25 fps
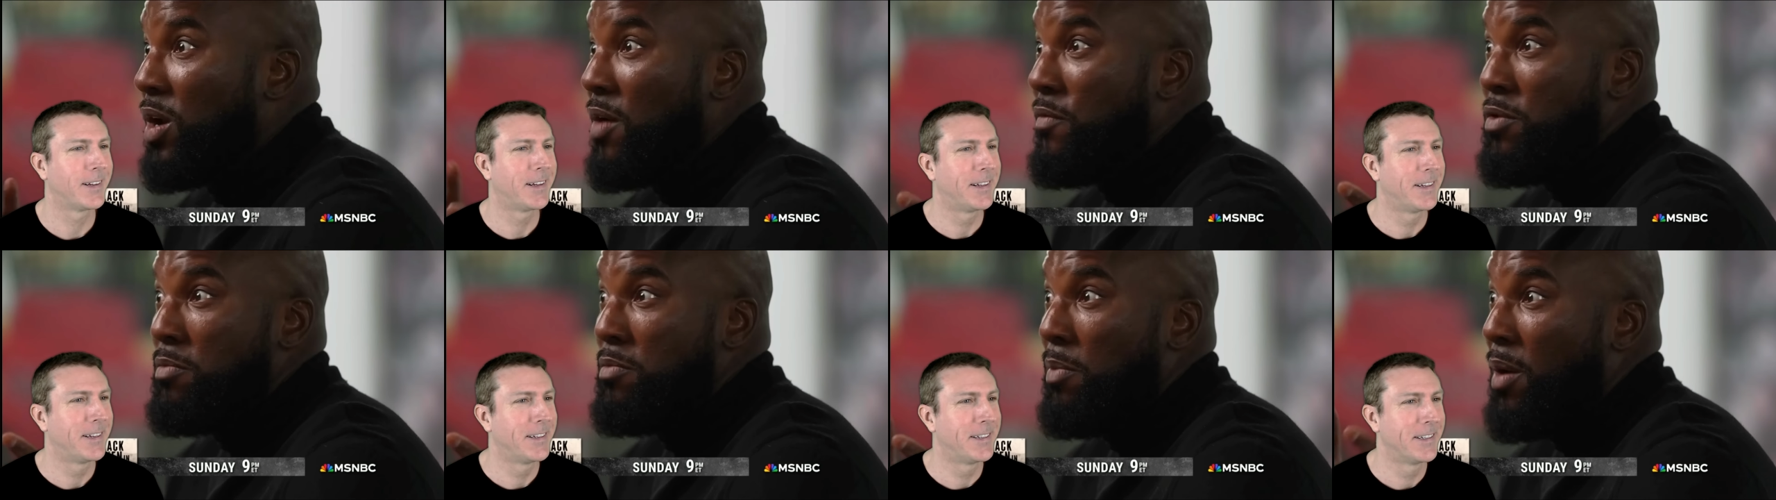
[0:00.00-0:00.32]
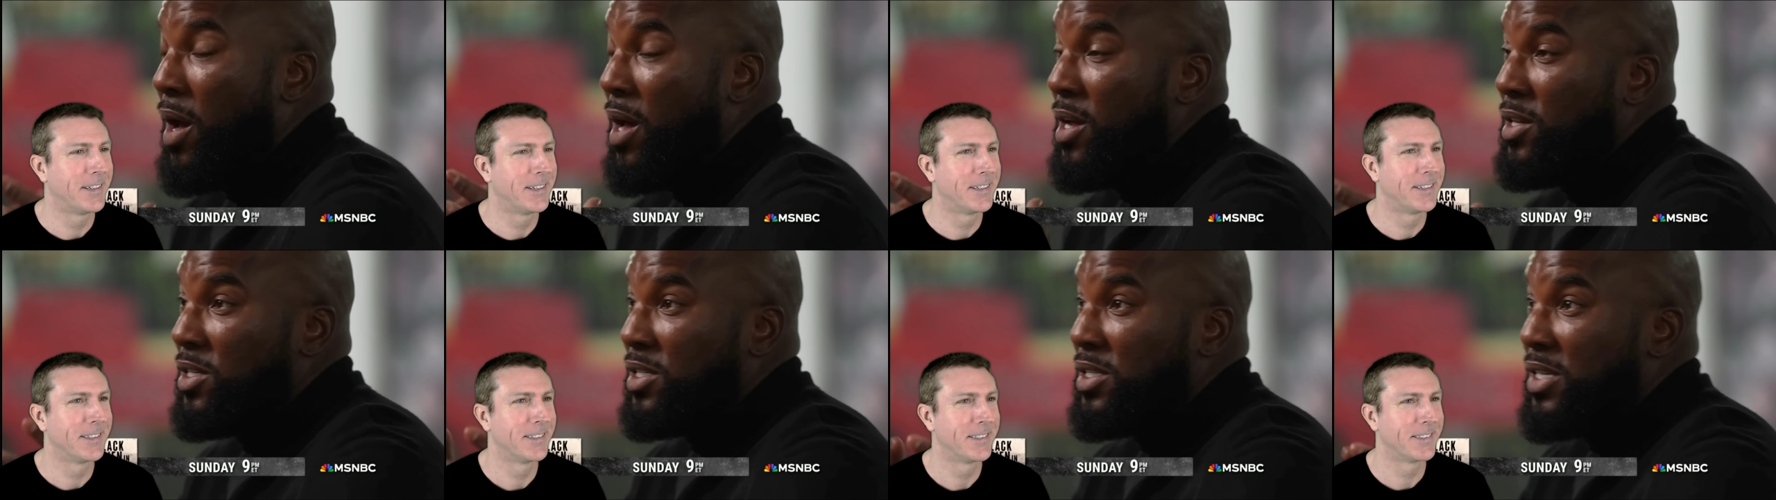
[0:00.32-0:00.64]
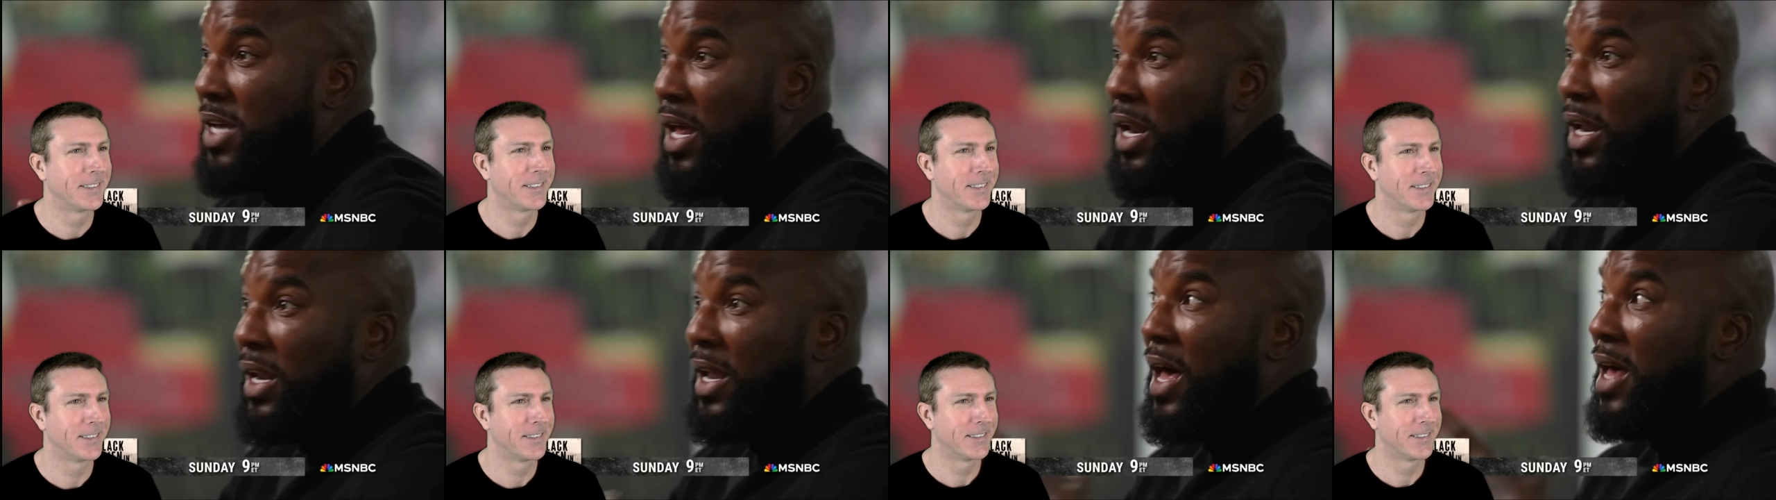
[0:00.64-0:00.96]
Speaker 1: Everybody just
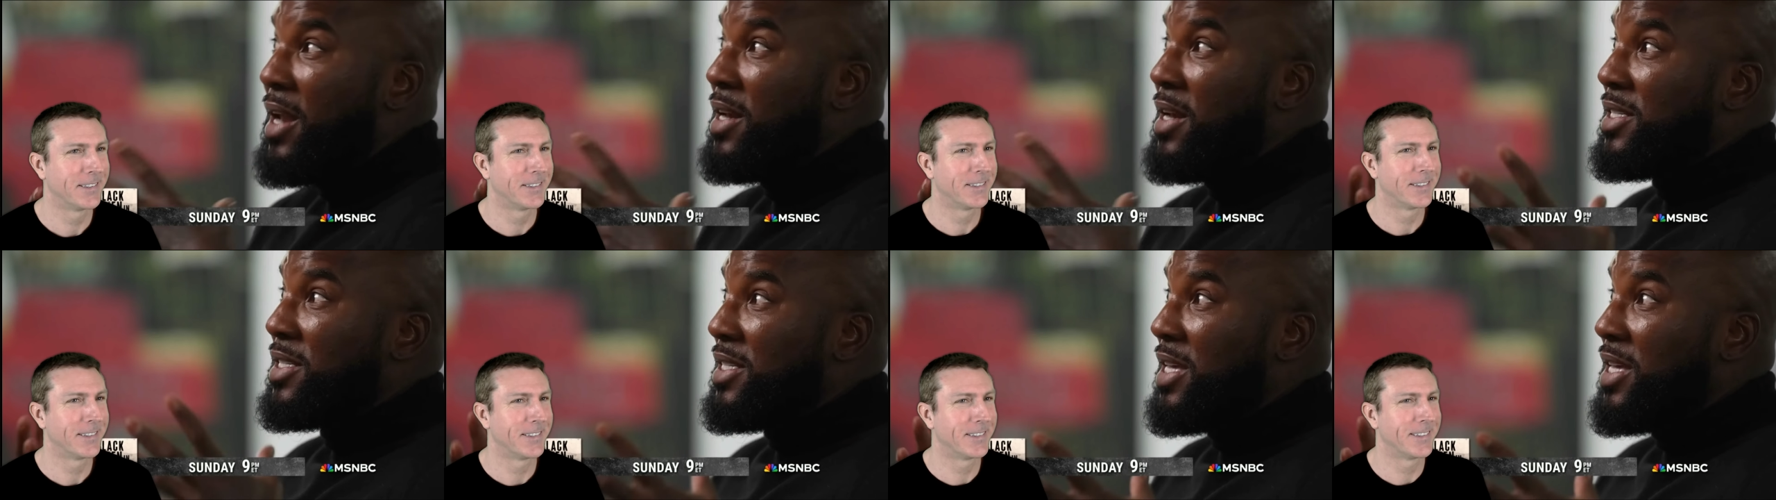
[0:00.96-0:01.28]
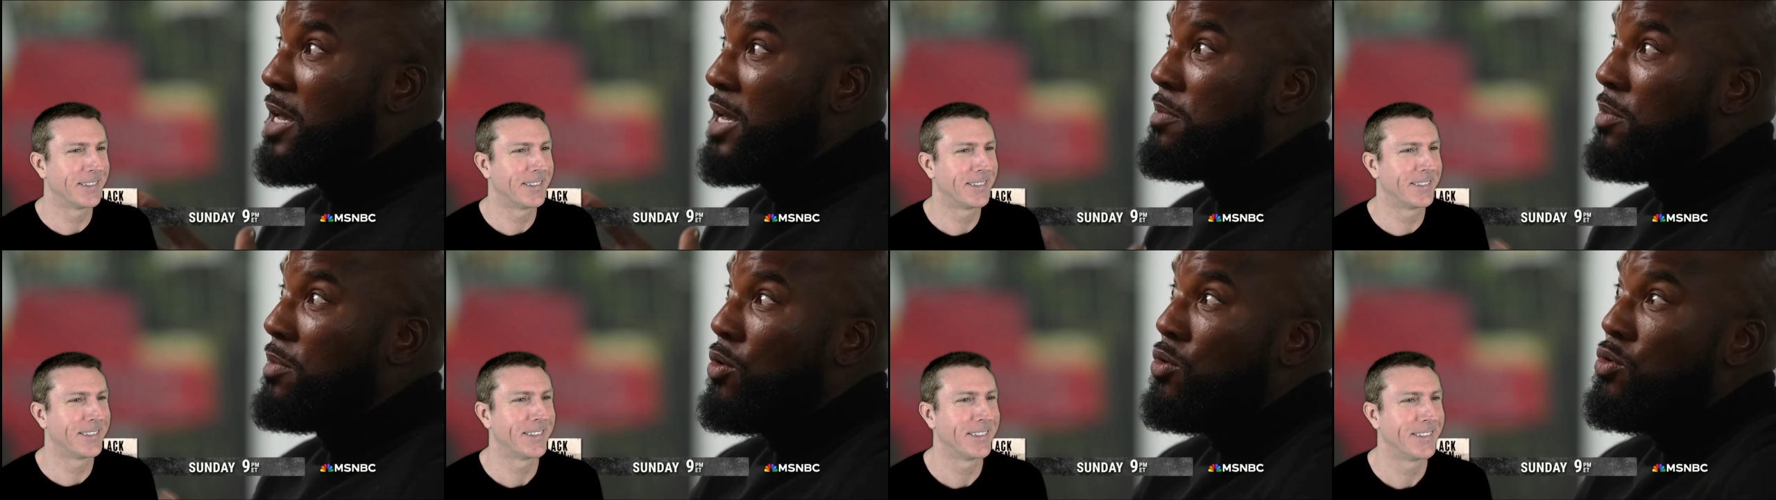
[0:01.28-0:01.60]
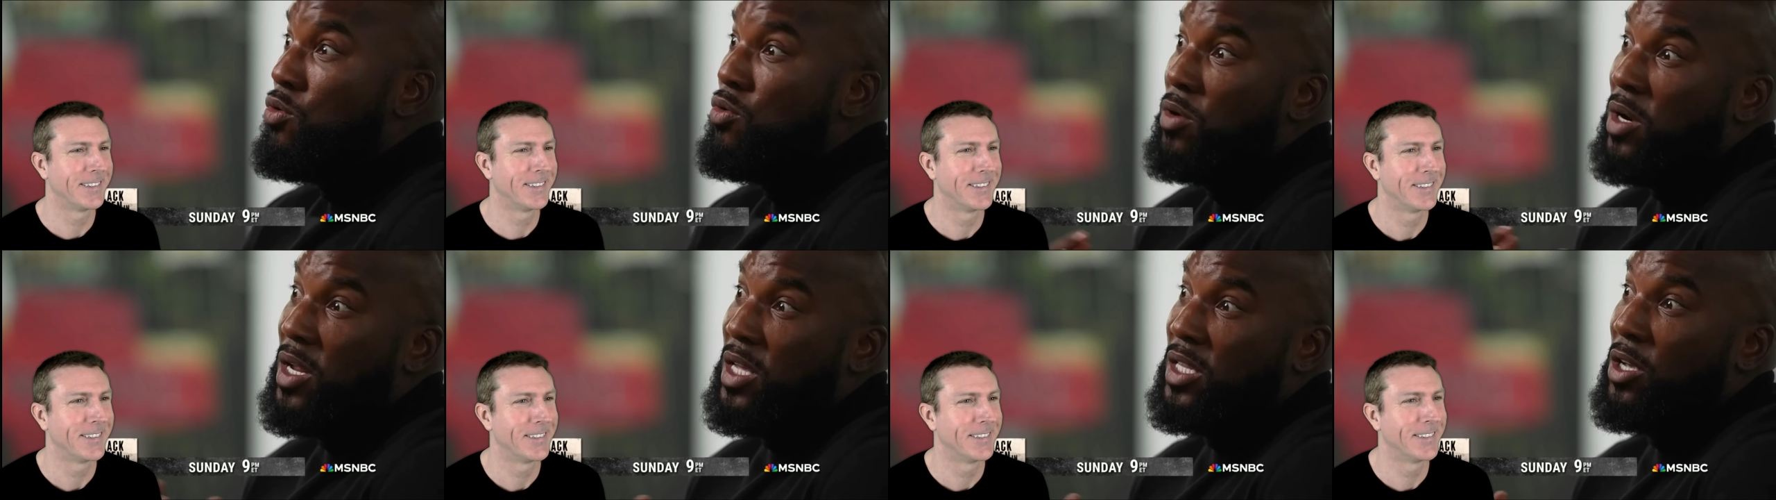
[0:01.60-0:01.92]
got a lot to say, but
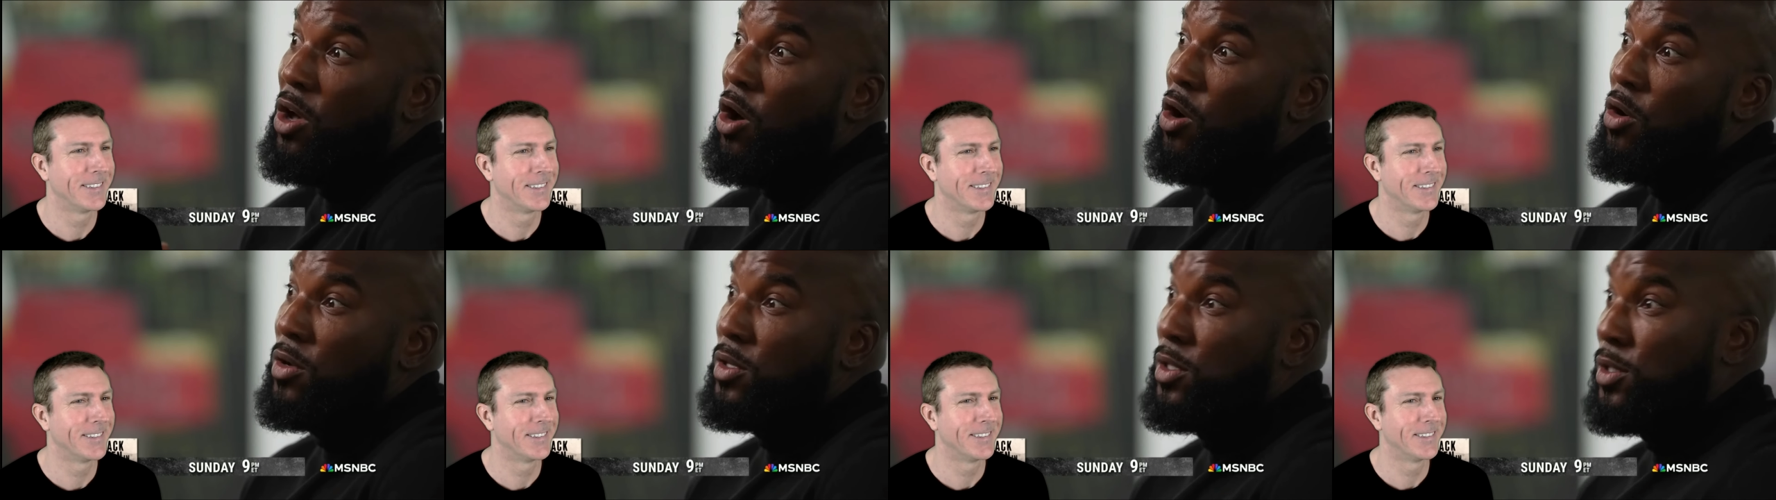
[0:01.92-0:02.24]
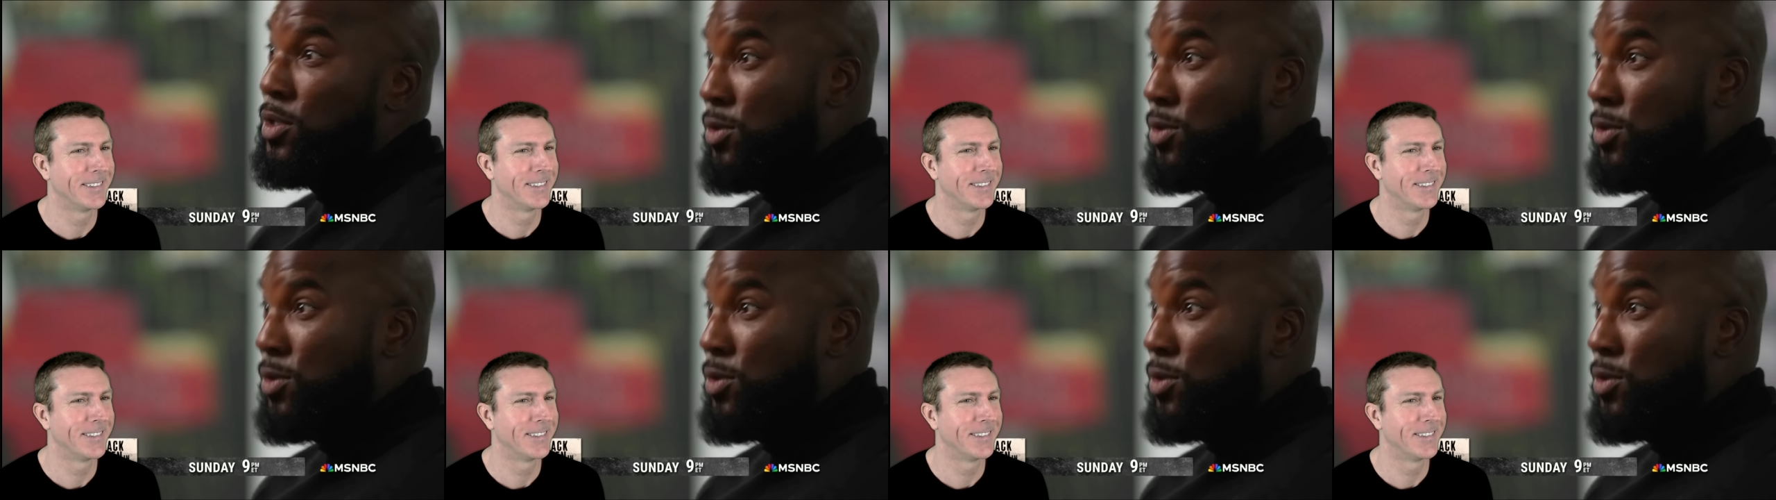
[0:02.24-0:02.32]
who are they talking